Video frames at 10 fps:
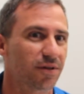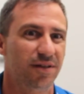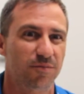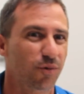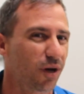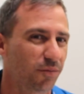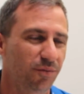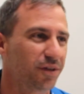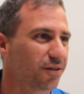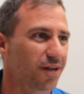then
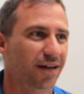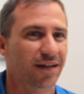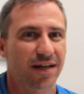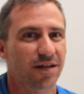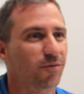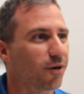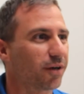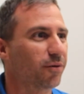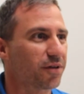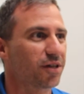probably they're not going to end up
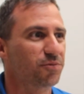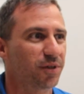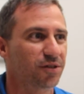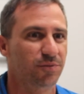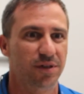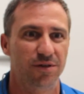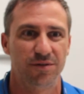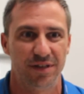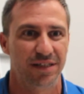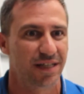working with us, because we
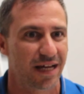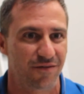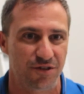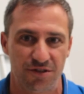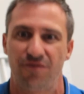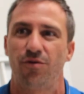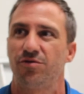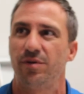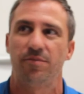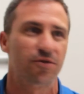don't need to have just floor
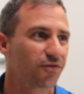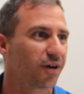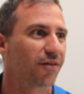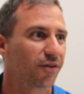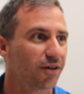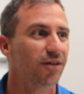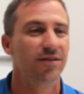sweepers forever.